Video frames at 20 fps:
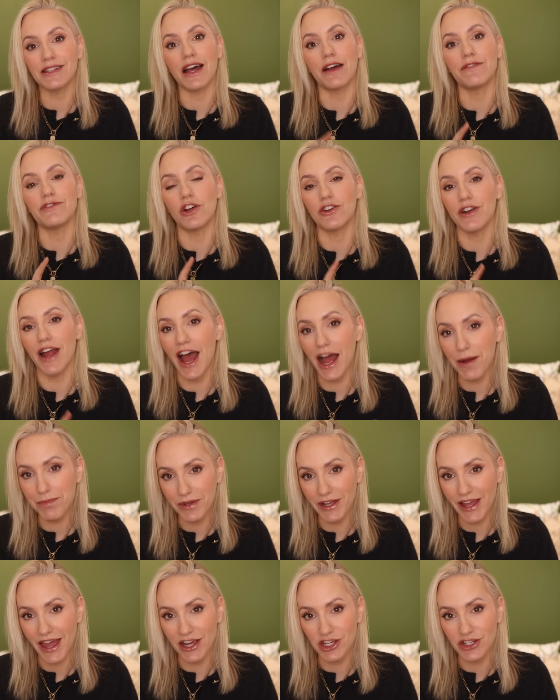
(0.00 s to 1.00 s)
I've done
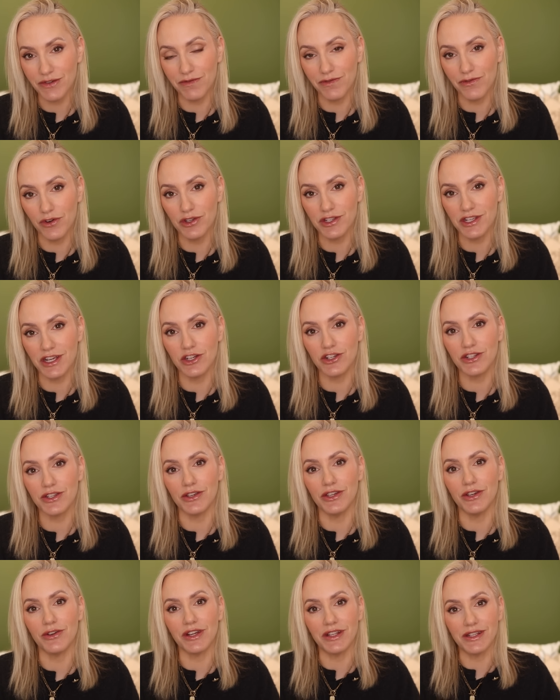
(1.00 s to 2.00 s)
application footage so
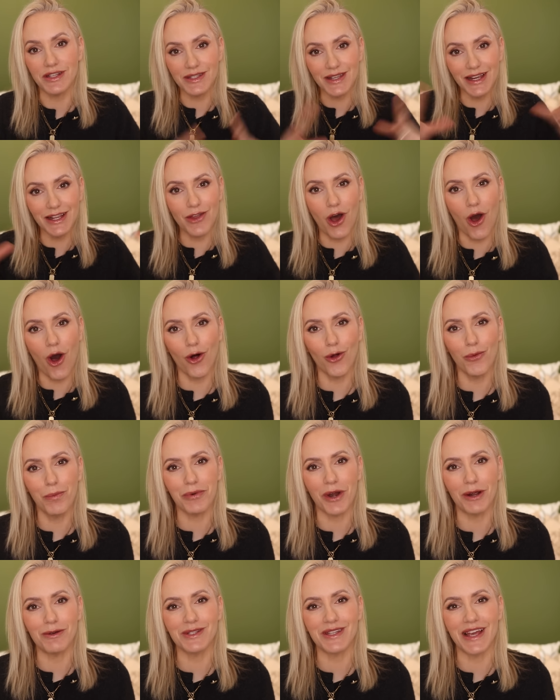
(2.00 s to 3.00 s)
you can see the whole
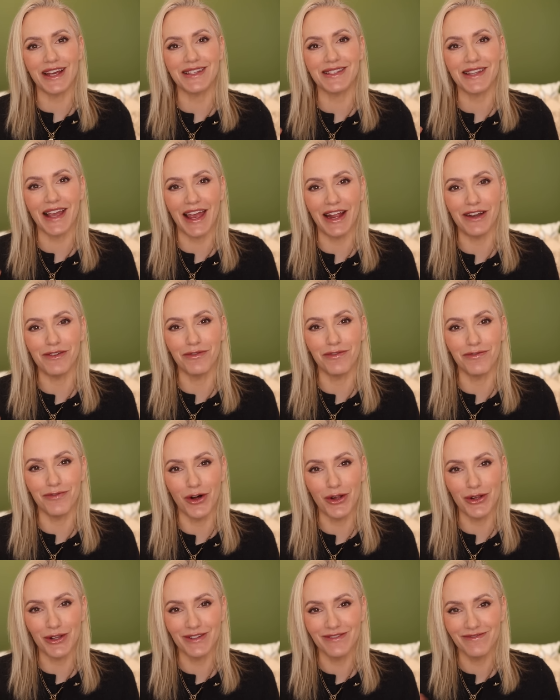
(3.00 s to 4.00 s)
process in full.